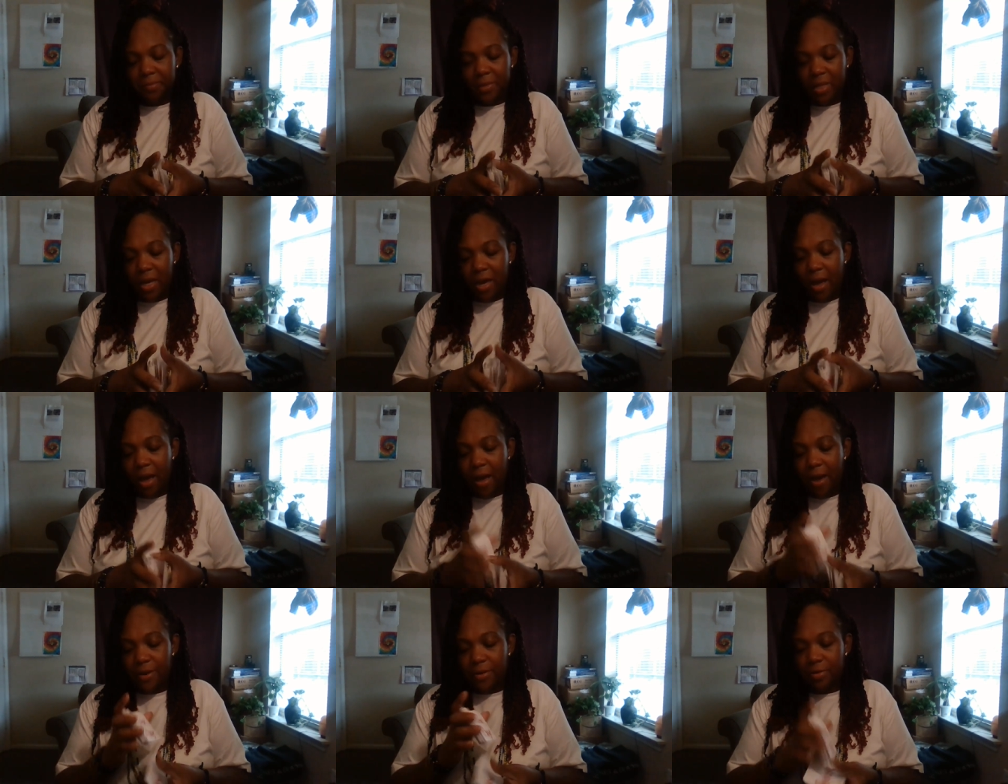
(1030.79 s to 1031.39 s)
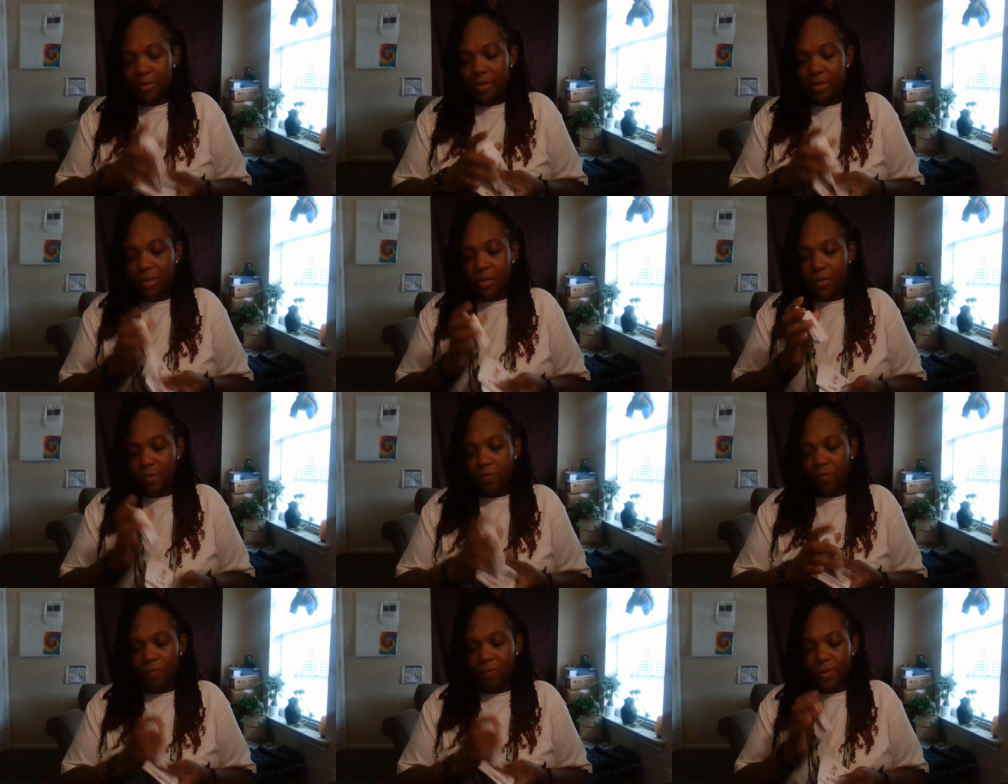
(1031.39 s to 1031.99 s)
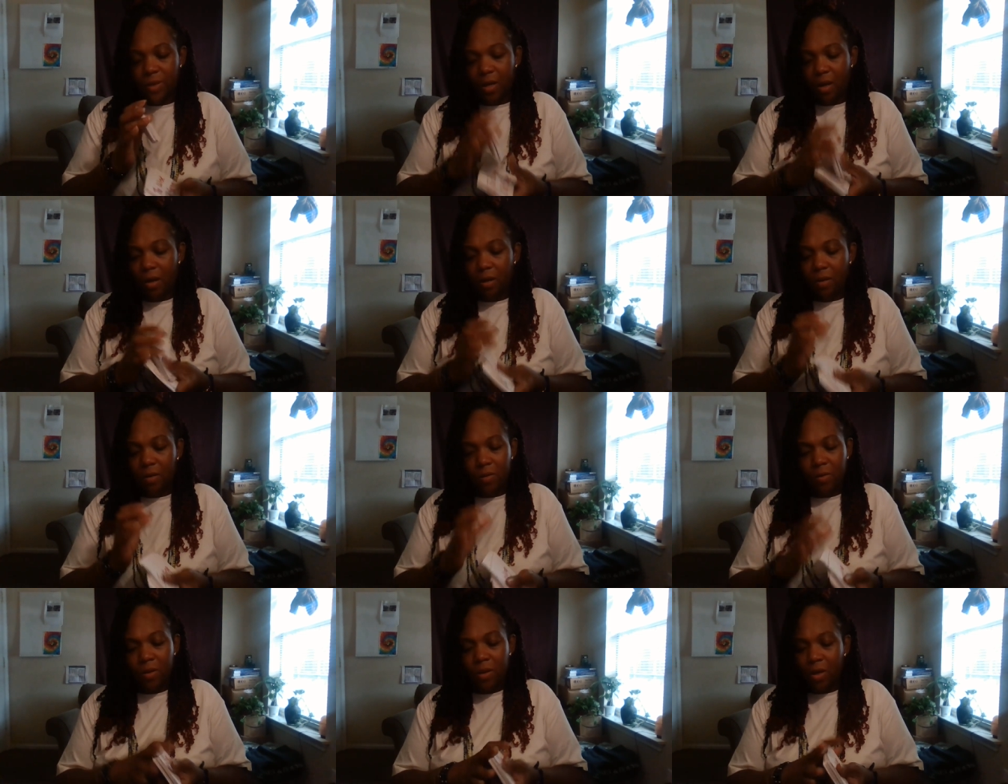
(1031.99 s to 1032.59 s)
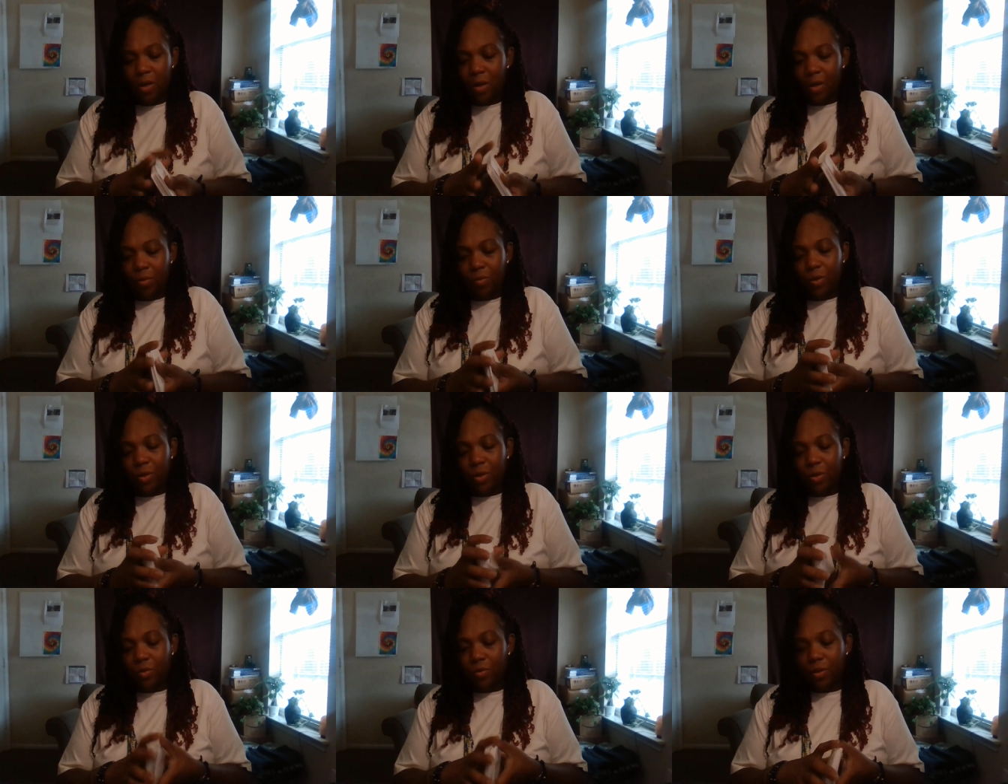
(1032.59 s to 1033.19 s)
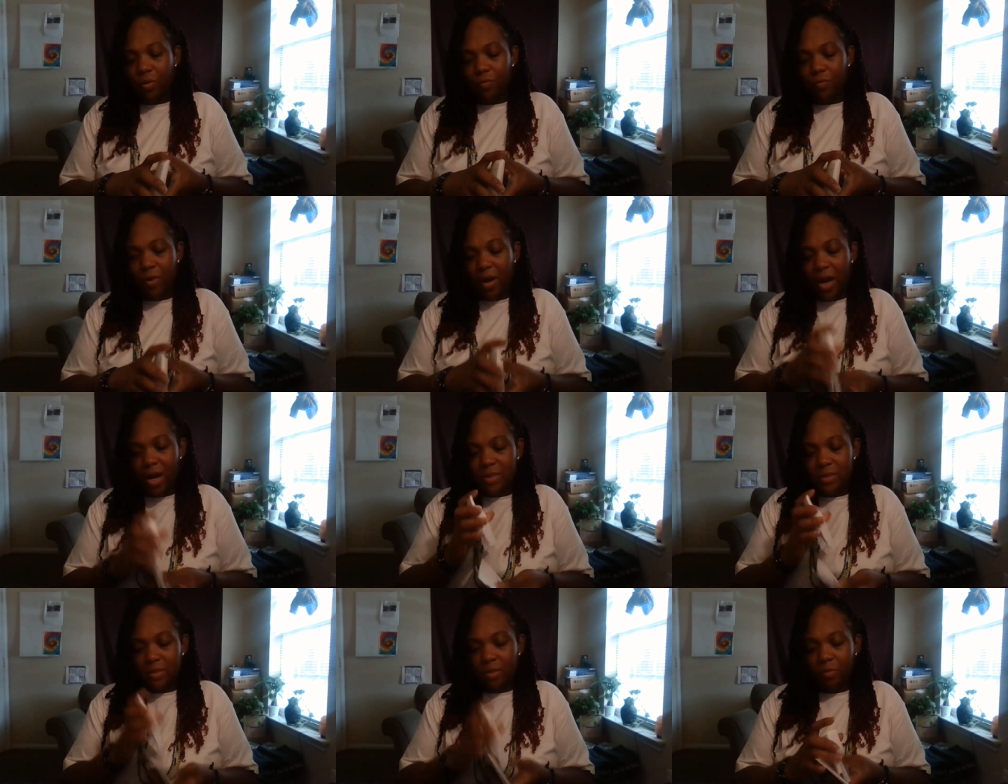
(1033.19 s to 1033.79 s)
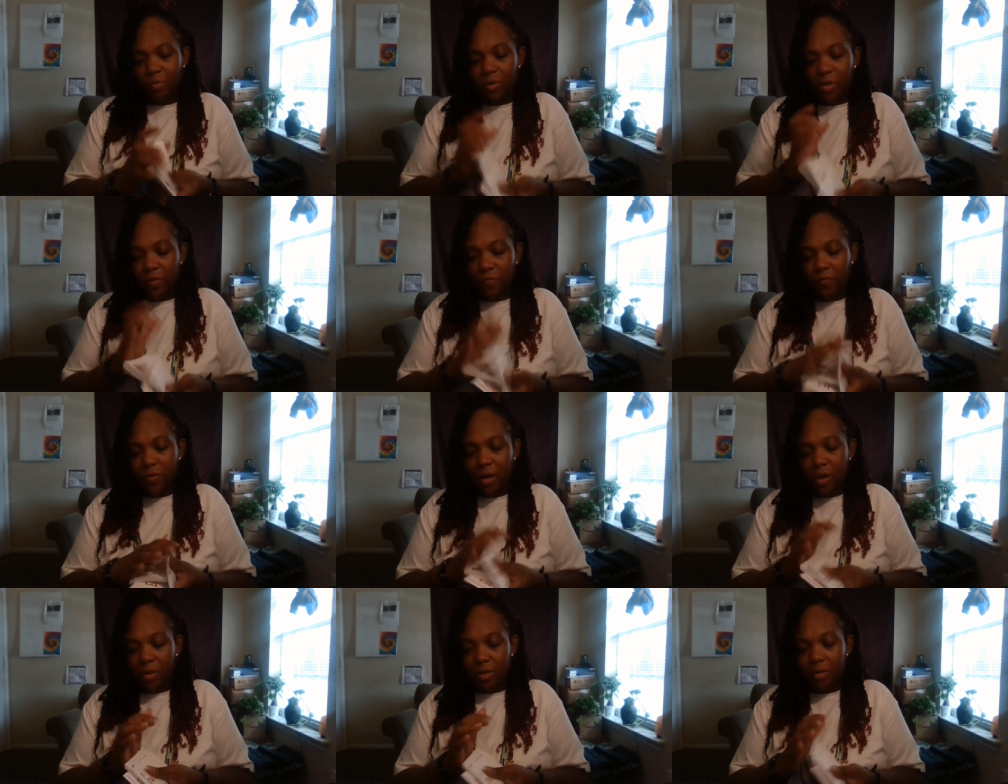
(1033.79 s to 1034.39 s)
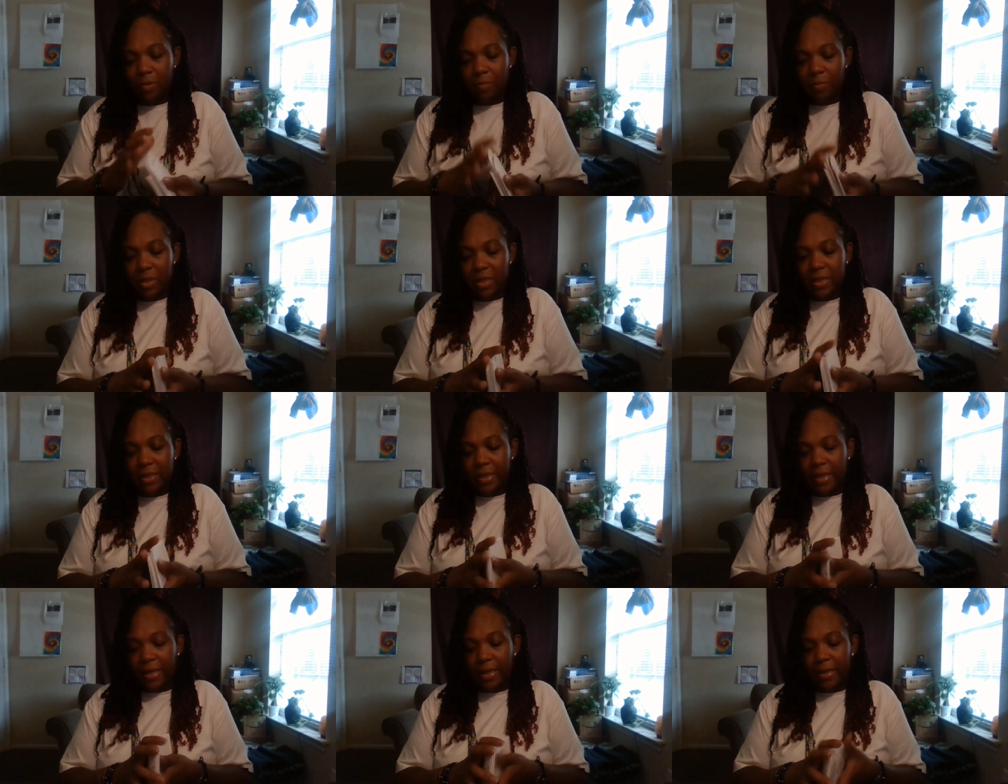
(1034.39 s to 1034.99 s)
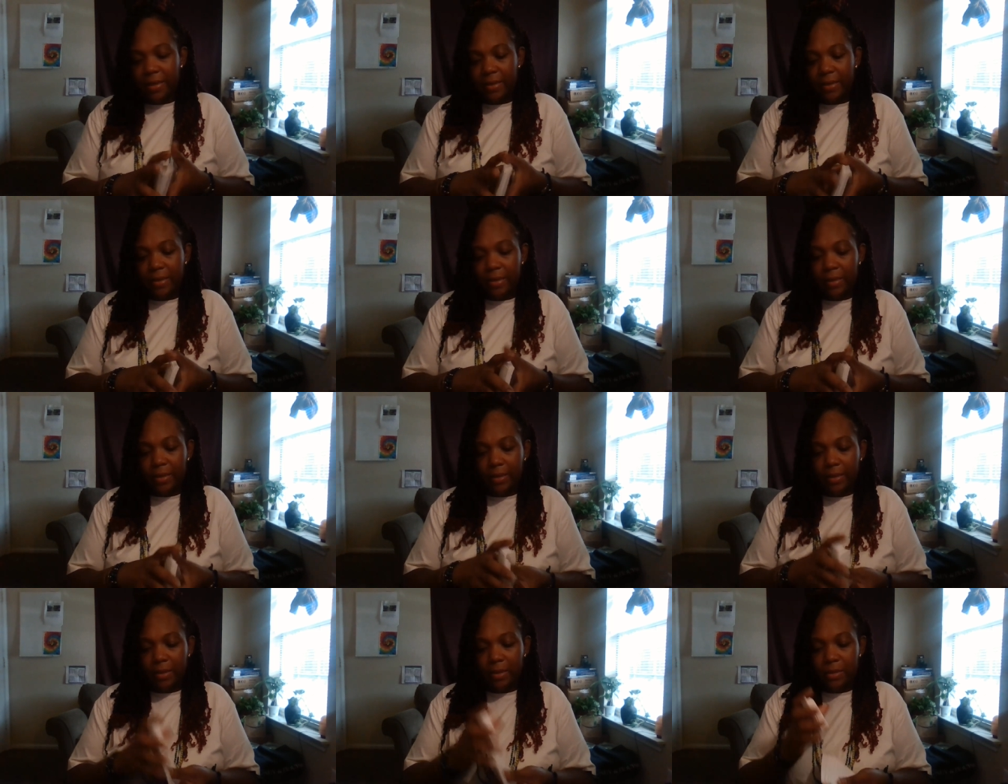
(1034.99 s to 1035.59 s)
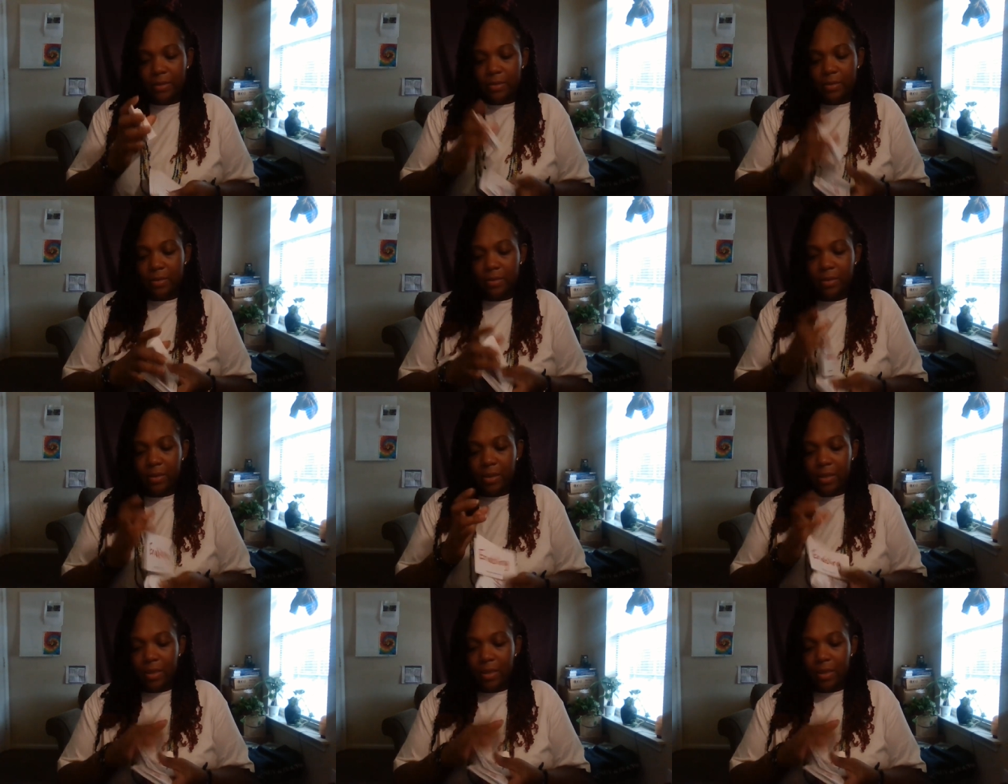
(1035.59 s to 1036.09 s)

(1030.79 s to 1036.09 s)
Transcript: That higher self. We all when you can rise above all the mundane things,